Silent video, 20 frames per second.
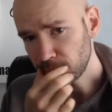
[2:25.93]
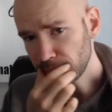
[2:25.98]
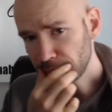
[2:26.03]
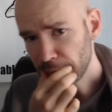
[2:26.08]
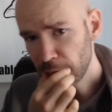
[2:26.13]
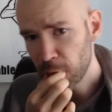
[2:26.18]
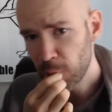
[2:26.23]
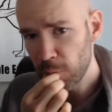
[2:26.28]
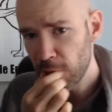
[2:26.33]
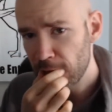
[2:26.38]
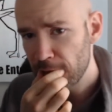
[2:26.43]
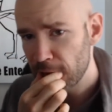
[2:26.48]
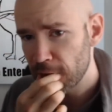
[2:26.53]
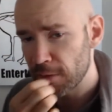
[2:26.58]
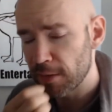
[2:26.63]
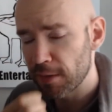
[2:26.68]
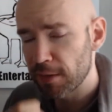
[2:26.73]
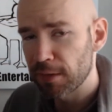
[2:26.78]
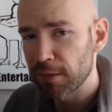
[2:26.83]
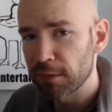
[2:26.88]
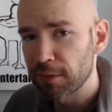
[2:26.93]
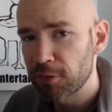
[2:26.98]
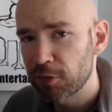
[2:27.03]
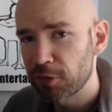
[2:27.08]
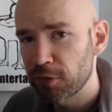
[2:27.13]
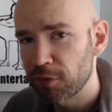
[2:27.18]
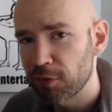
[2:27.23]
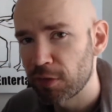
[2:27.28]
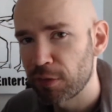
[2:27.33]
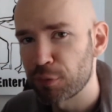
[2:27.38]
Well, let's
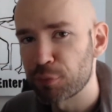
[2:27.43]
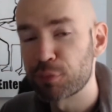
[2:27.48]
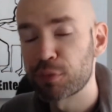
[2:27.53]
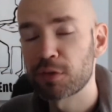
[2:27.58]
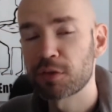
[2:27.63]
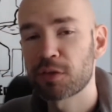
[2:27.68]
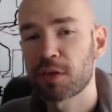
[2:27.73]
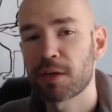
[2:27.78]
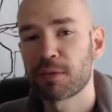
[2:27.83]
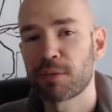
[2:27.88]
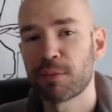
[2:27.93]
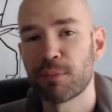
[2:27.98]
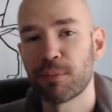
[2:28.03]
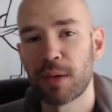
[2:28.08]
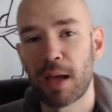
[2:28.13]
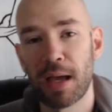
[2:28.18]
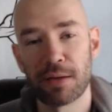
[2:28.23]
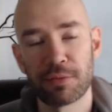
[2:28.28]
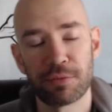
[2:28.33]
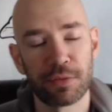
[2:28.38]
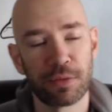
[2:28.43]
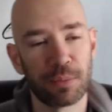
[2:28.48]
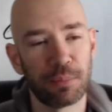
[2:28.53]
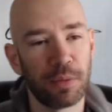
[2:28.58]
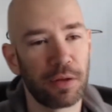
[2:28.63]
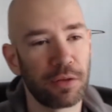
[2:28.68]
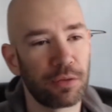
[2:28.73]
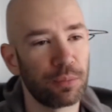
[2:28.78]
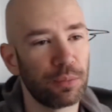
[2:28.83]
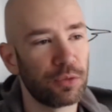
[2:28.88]
just say the first half of the
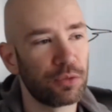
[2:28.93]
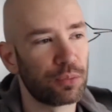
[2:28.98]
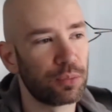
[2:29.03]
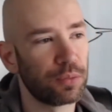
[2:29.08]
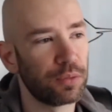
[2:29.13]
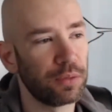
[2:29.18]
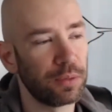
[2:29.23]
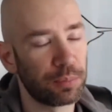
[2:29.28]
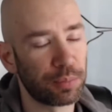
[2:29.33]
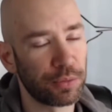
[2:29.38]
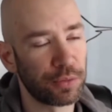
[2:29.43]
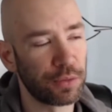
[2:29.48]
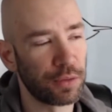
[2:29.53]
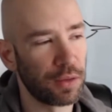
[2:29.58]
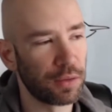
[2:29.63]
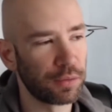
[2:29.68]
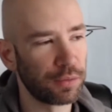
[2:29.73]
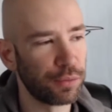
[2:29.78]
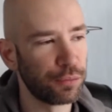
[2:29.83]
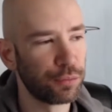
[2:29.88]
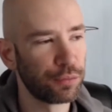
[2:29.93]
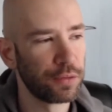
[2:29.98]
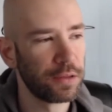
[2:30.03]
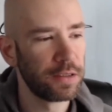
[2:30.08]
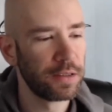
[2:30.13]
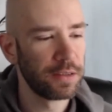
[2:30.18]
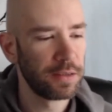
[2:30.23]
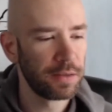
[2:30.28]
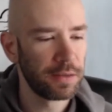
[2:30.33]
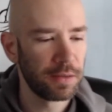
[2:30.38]
month was really productive.
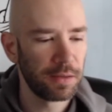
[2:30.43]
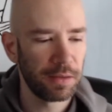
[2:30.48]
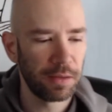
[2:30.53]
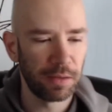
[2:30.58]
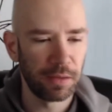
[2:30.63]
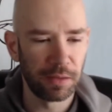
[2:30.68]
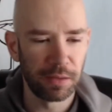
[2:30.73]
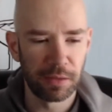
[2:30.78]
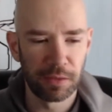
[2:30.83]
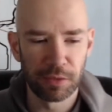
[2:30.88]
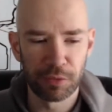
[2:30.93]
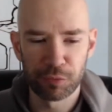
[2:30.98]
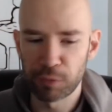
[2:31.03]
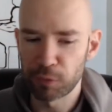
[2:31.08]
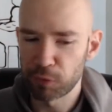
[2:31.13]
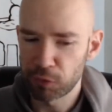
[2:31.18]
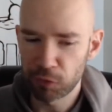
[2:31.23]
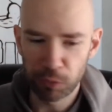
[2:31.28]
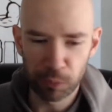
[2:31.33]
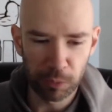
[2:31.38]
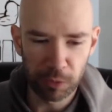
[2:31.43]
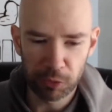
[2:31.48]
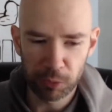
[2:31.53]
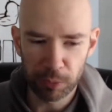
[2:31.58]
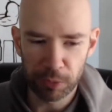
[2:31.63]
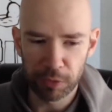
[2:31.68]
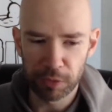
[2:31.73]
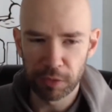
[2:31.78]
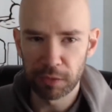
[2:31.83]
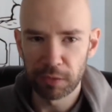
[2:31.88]
First 2 weeks
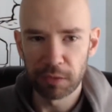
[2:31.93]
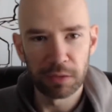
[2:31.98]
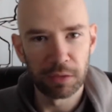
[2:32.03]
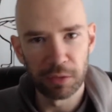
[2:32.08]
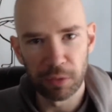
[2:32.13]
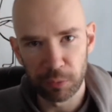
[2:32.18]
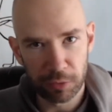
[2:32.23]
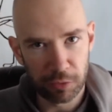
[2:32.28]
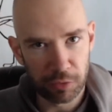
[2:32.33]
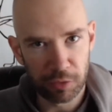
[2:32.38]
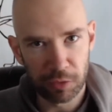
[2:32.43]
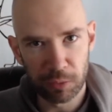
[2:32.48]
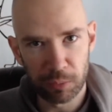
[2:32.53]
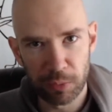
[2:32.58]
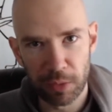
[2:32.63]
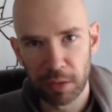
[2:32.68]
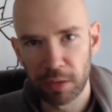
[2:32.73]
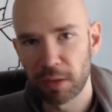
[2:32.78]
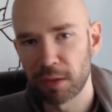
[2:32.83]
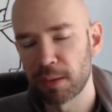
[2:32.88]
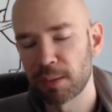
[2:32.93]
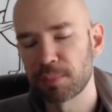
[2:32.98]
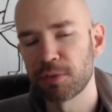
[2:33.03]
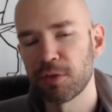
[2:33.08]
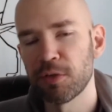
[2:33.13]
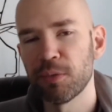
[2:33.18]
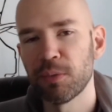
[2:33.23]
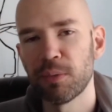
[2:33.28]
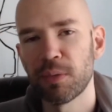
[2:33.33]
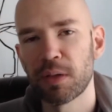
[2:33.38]
were good. You know, you seen what I got up
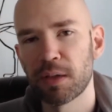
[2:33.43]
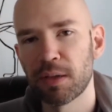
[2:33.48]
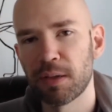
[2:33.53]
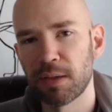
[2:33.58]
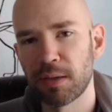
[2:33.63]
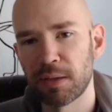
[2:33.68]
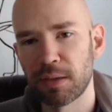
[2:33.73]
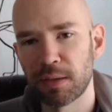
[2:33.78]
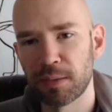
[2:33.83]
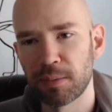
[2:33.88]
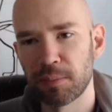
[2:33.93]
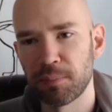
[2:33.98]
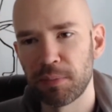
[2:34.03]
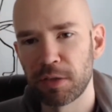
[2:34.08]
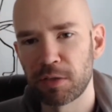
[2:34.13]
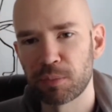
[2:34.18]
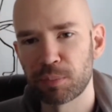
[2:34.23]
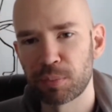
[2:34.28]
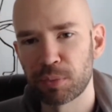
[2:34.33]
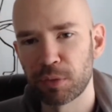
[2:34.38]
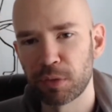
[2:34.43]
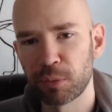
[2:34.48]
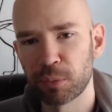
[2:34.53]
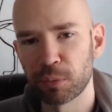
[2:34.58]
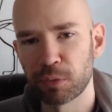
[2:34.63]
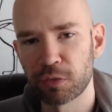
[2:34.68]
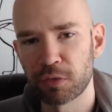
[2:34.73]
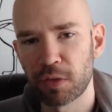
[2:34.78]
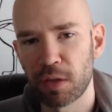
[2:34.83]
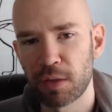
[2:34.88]
to. Made some pretty
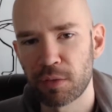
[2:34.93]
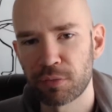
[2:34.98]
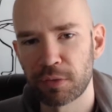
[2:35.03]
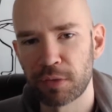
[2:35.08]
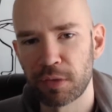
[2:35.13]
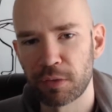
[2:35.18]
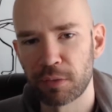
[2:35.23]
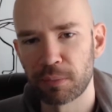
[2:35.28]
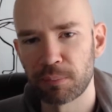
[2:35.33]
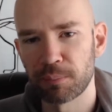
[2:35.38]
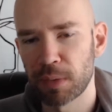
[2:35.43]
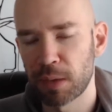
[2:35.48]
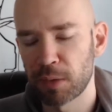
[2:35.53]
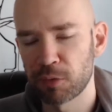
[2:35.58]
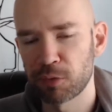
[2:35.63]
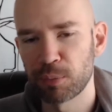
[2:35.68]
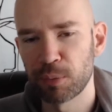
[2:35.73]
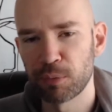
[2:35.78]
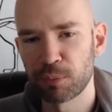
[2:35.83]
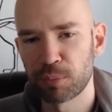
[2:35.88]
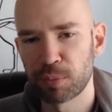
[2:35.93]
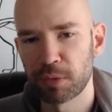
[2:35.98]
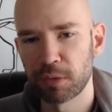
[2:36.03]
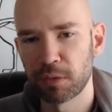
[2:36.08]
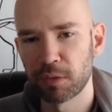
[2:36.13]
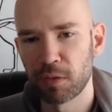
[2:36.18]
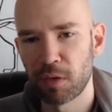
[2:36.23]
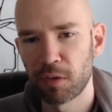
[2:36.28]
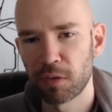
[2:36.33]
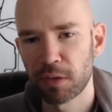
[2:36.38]
cool stuff, and I was moving pretty
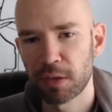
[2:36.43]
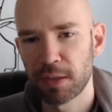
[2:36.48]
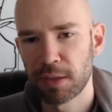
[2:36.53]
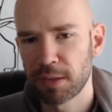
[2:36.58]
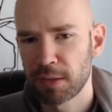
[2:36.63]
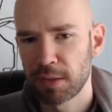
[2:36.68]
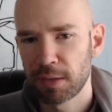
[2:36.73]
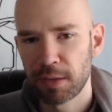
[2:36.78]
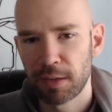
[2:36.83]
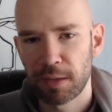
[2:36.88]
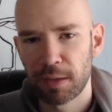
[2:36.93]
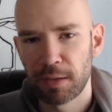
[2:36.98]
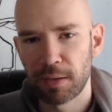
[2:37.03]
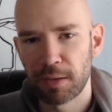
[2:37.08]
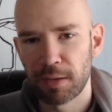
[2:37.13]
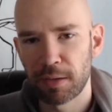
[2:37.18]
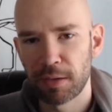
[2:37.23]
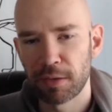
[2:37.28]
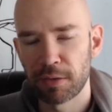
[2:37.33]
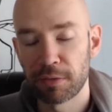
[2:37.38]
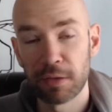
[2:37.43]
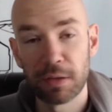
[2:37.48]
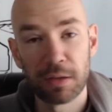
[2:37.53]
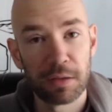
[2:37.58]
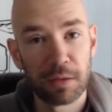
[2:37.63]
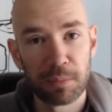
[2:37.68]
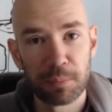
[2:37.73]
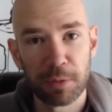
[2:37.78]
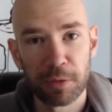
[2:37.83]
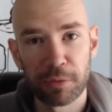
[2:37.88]
long. Then
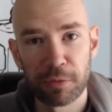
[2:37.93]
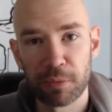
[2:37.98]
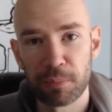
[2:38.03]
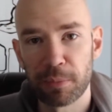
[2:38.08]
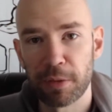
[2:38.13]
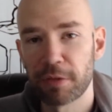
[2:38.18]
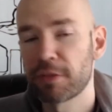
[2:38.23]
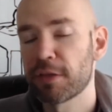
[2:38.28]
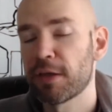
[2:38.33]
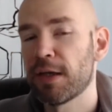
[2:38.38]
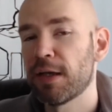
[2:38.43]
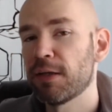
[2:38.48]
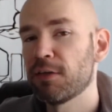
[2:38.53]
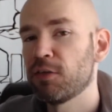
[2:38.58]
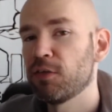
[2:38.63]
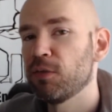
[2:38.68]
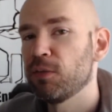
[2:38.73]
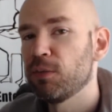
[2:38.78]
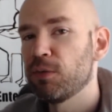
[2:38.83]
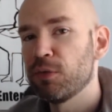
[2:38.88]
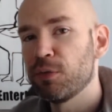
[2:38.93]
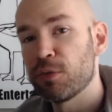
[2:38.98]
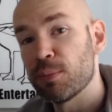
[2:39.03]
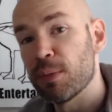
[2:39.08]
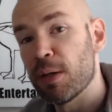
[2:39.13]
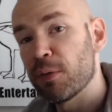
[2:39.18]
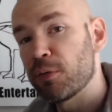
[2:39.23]
in the middle of the month, I had to do some house